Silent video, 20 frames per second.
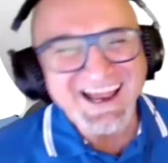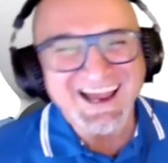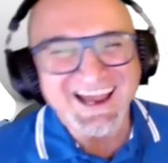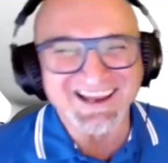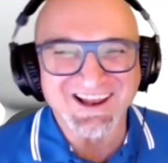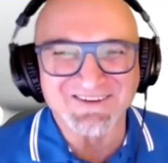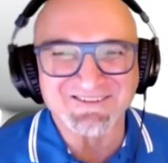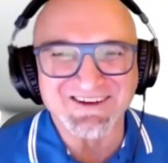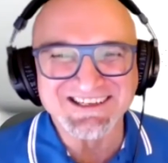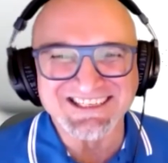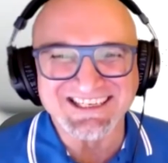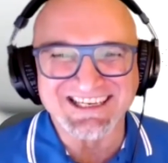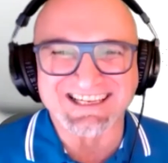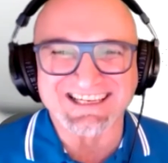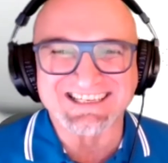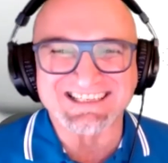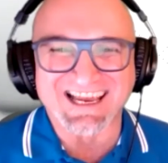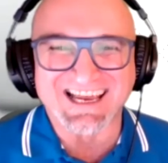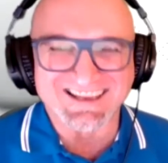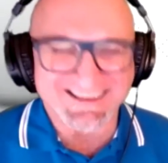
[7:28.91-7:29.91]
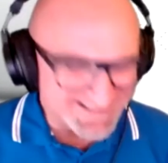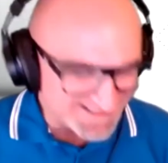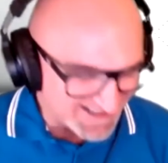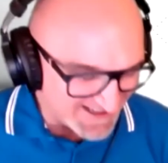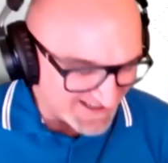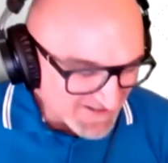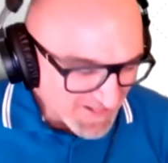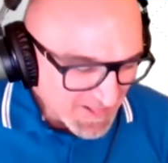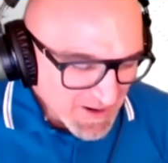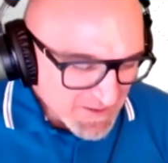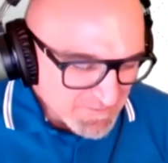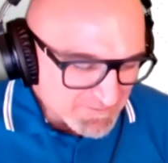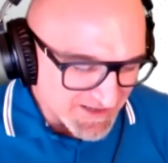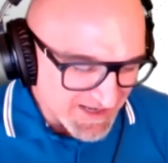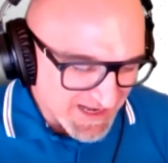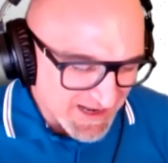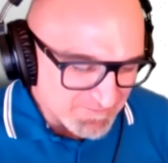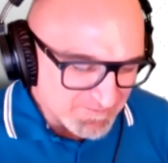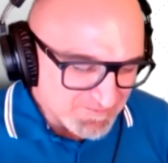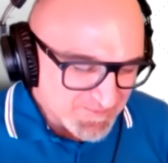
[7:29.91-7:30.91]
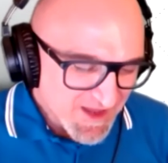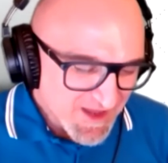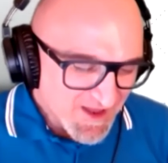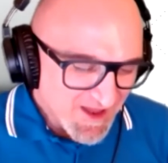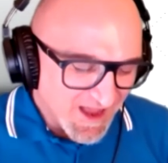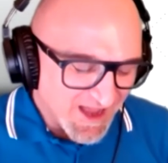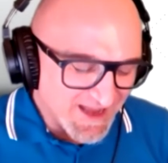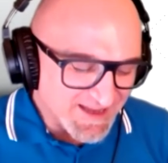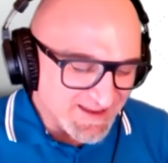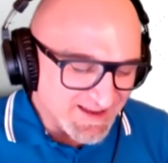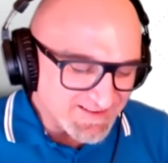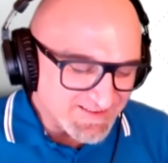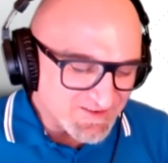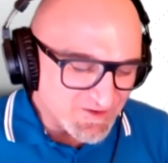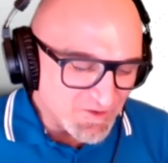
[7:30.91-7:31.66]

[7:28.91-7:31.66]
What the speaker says: and I went to get a taxi. But I guess